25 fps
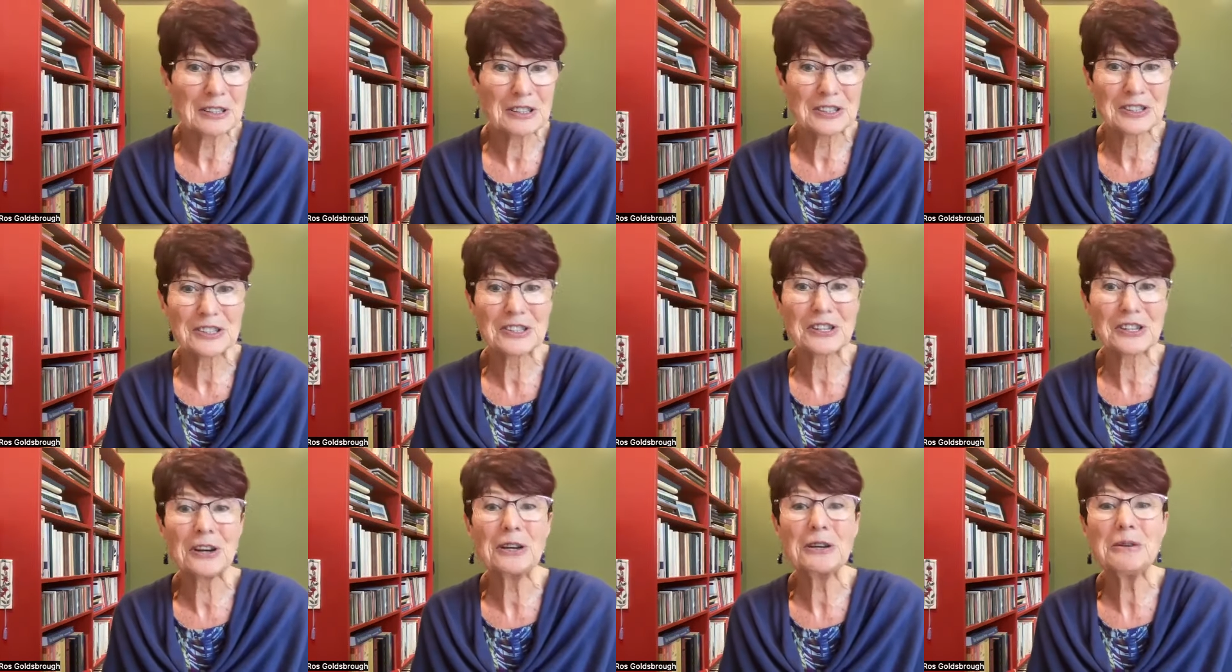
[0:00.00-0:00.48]

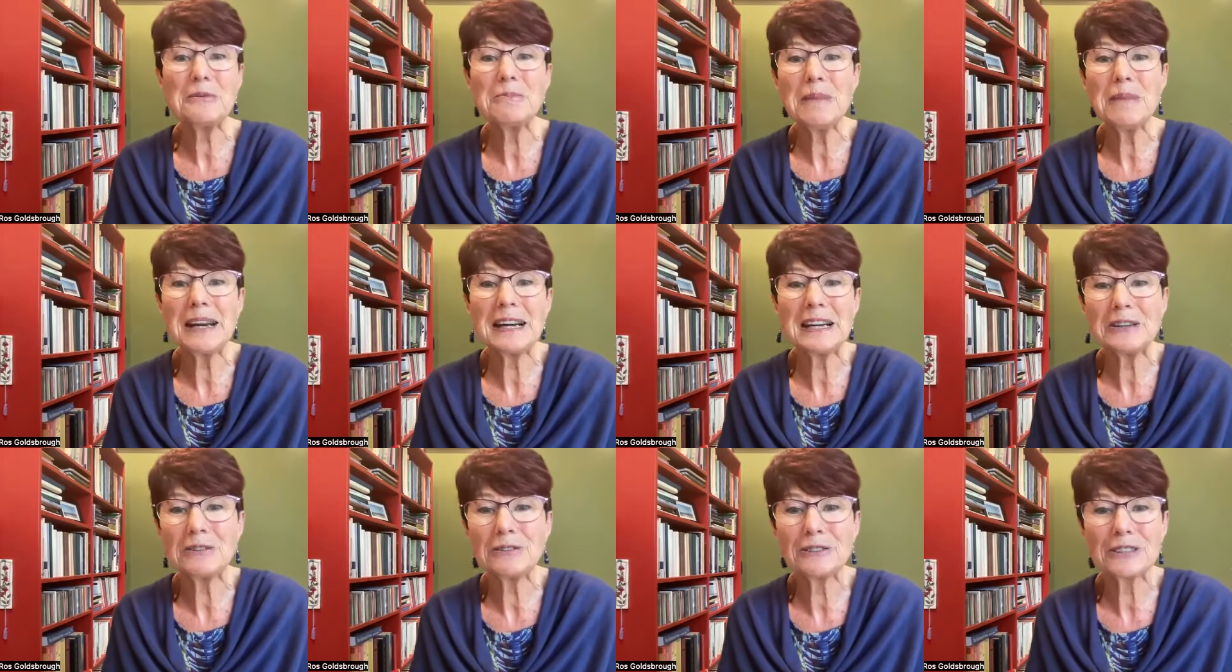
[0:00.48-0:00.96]
so
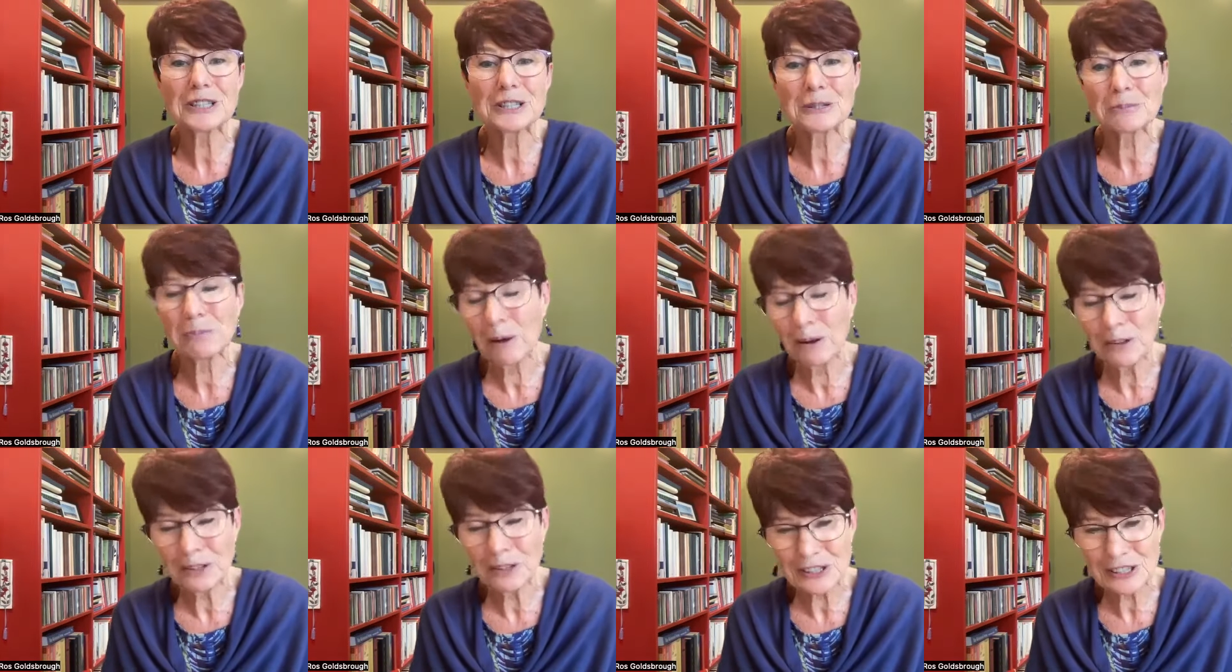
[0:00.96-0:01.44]
many
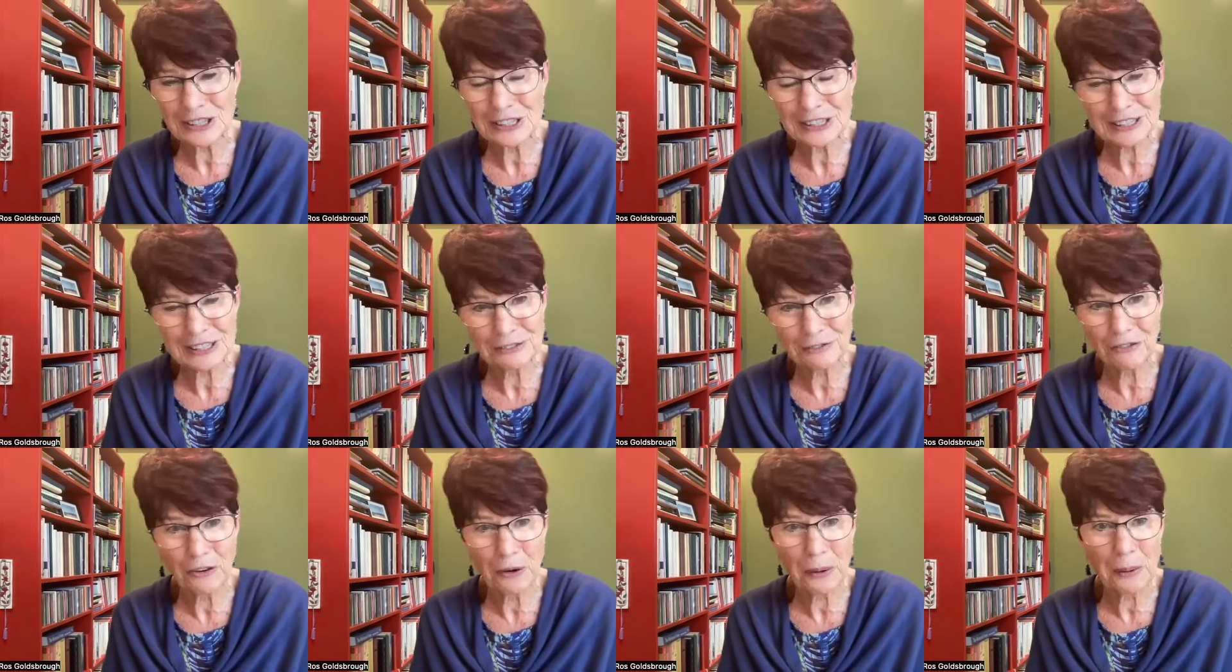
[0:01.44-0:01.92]

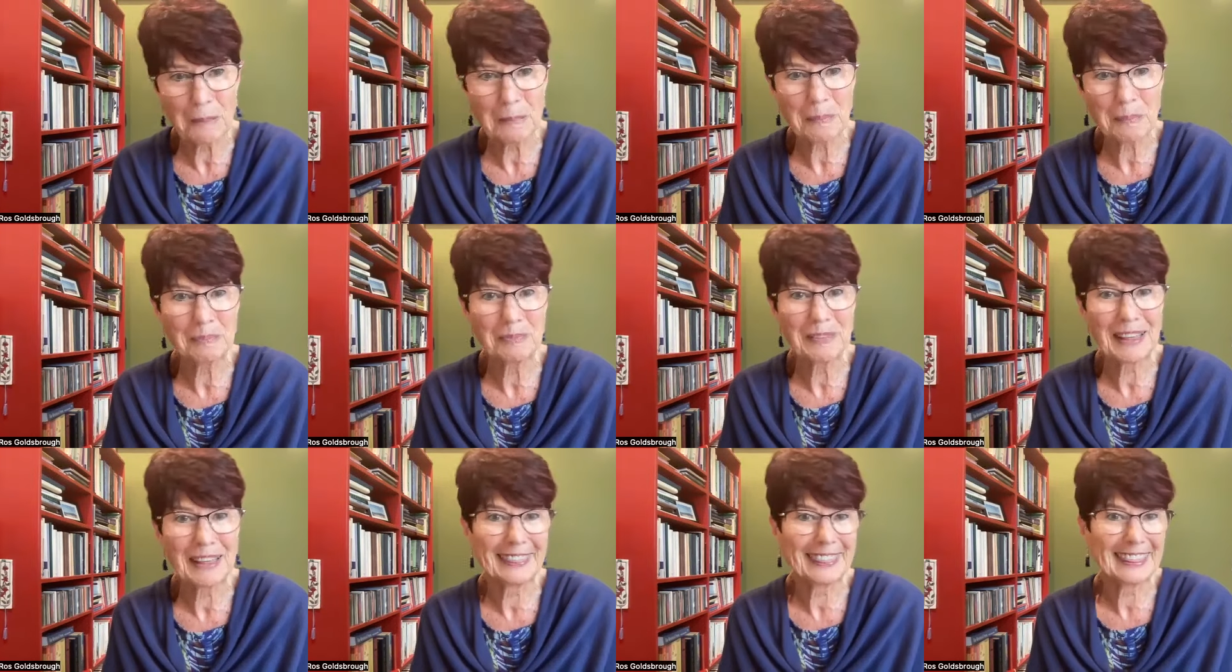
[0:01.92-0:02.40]
responses
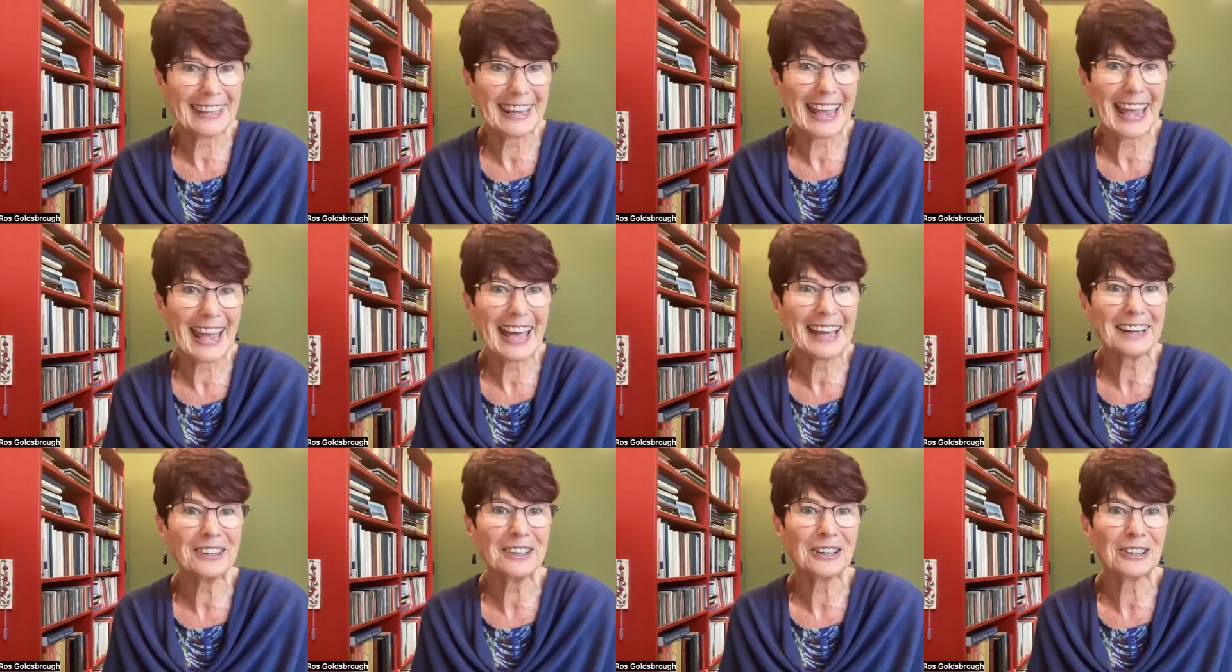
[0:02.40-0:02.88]
from the
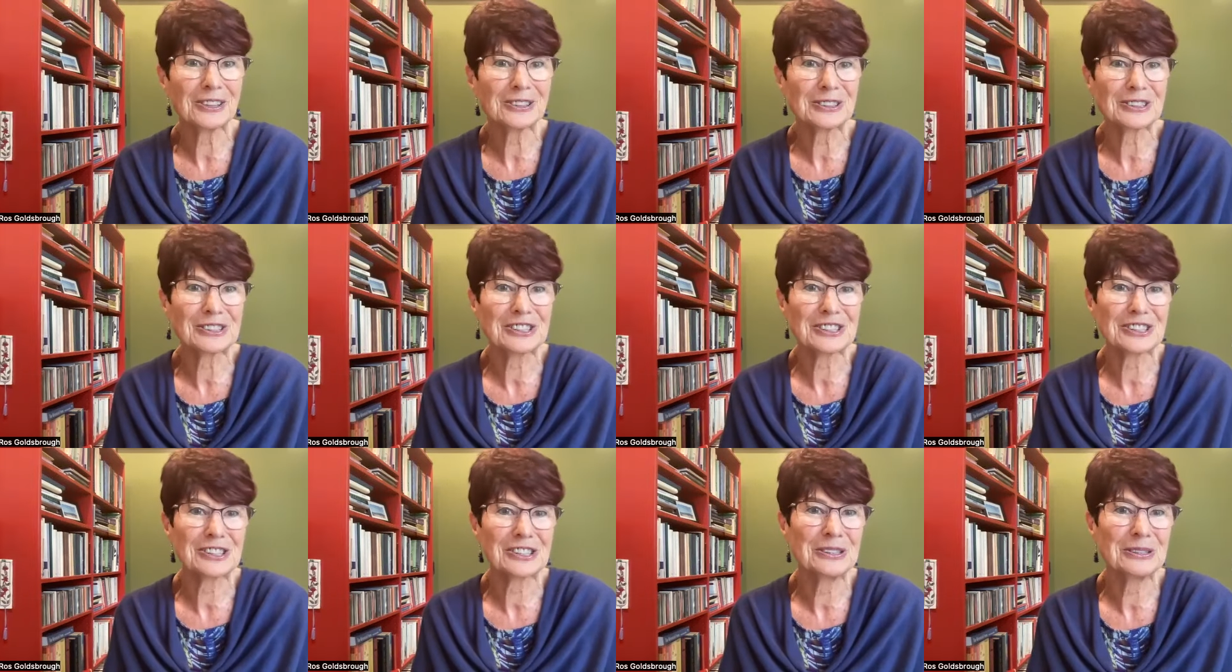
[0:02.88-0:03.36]

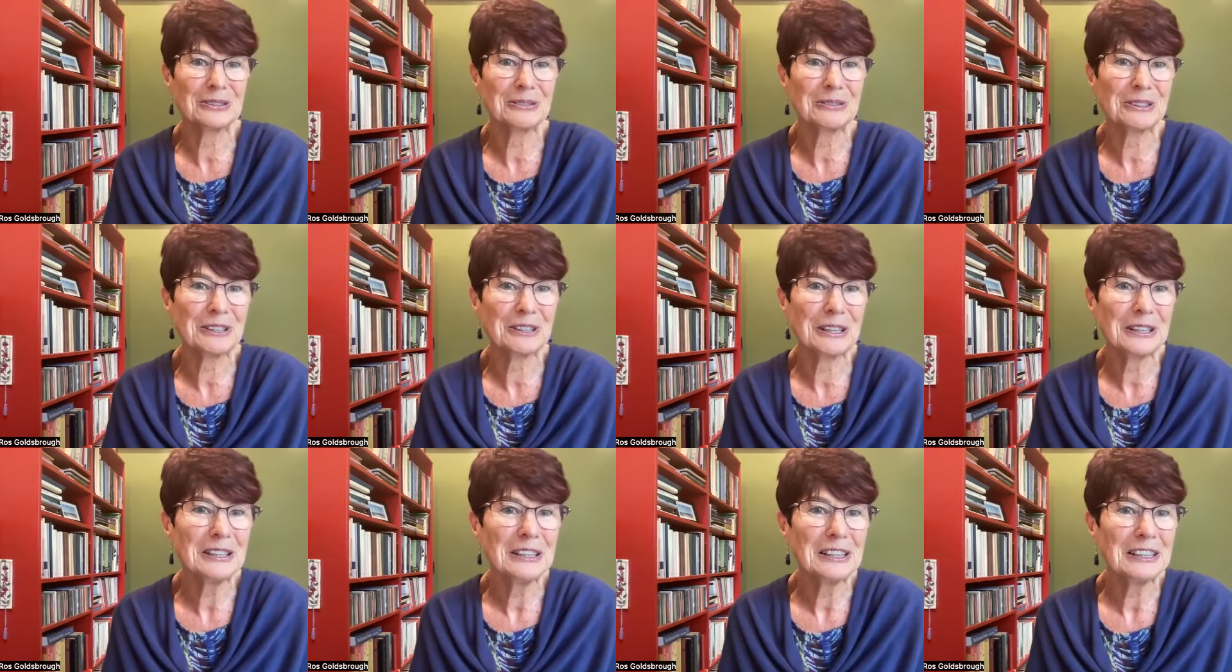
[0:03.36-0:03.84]
adults who
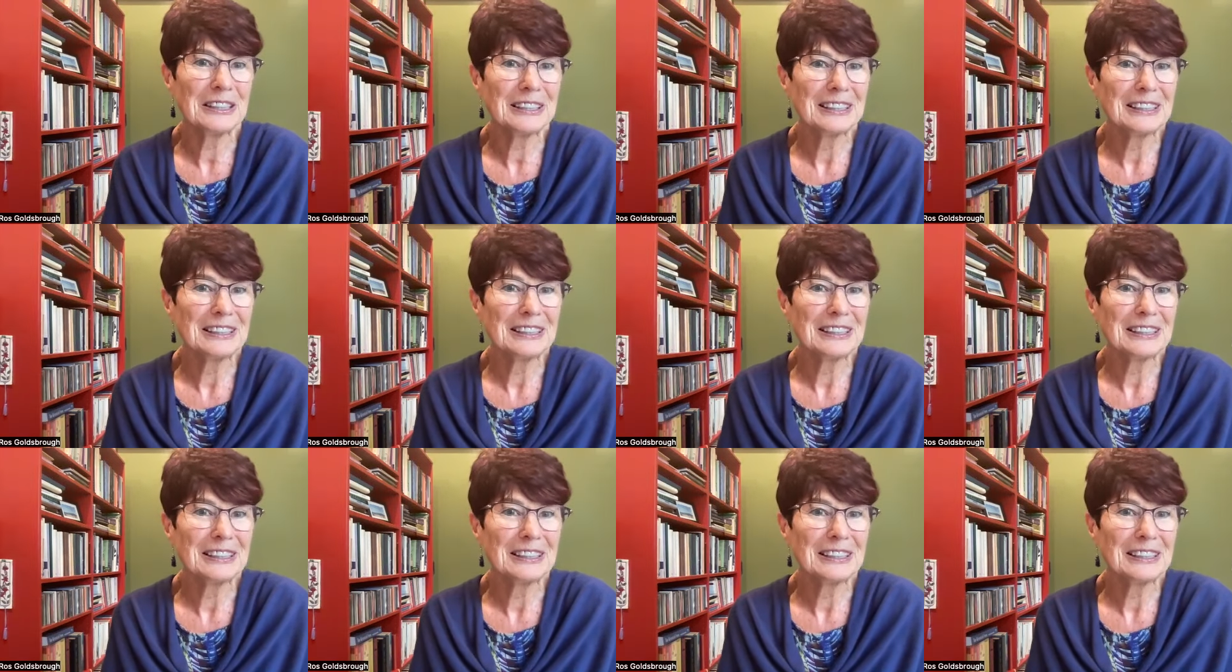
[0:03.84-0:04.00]
were